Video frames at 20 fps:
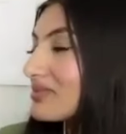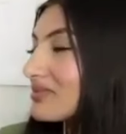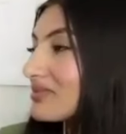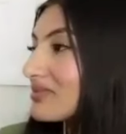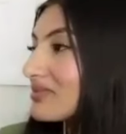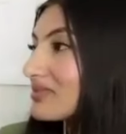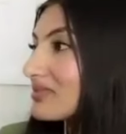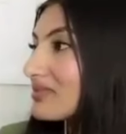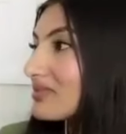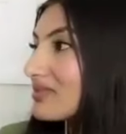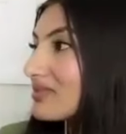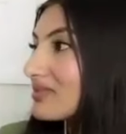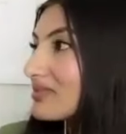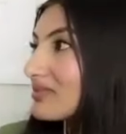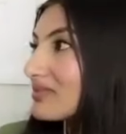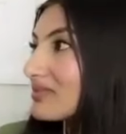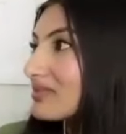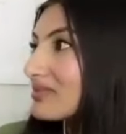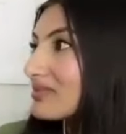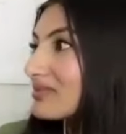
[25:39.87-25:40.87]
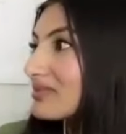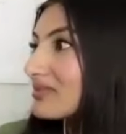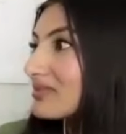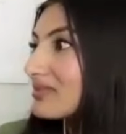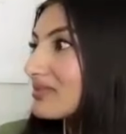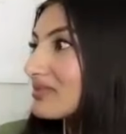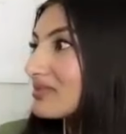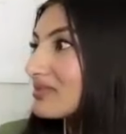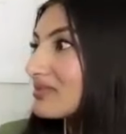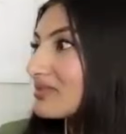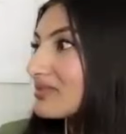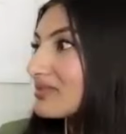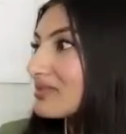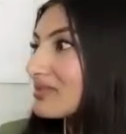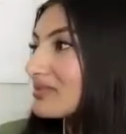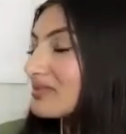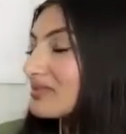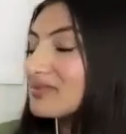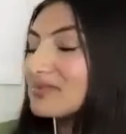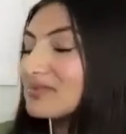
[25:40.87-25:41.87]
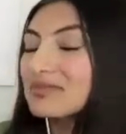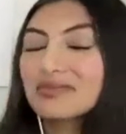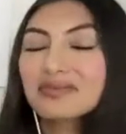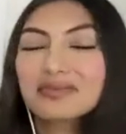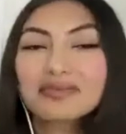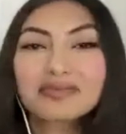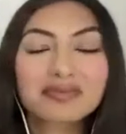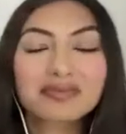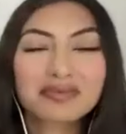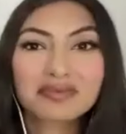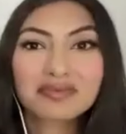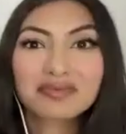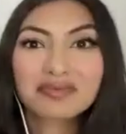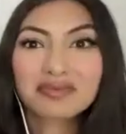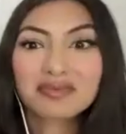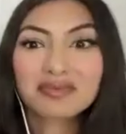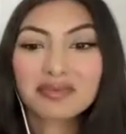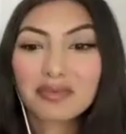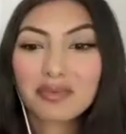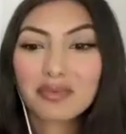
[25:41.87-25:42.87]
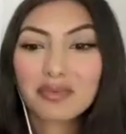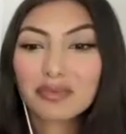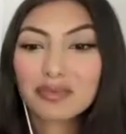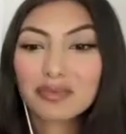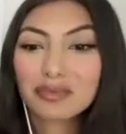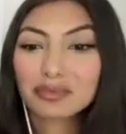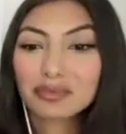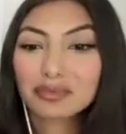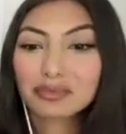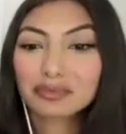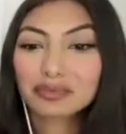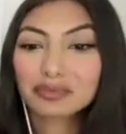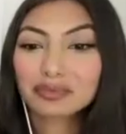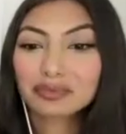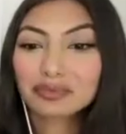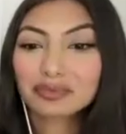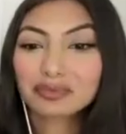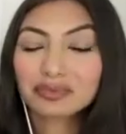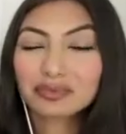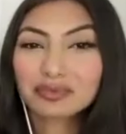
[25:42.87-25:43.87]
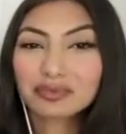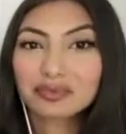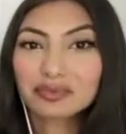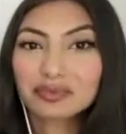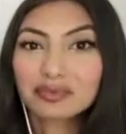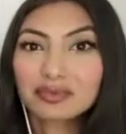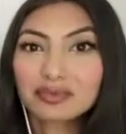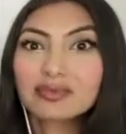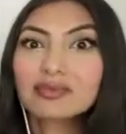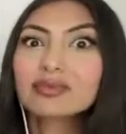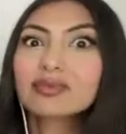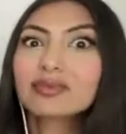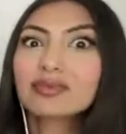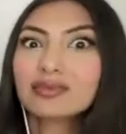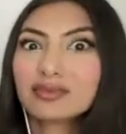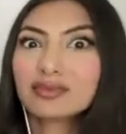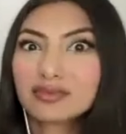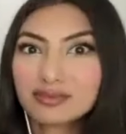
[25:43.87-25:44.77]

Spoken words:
The person shown says nothing.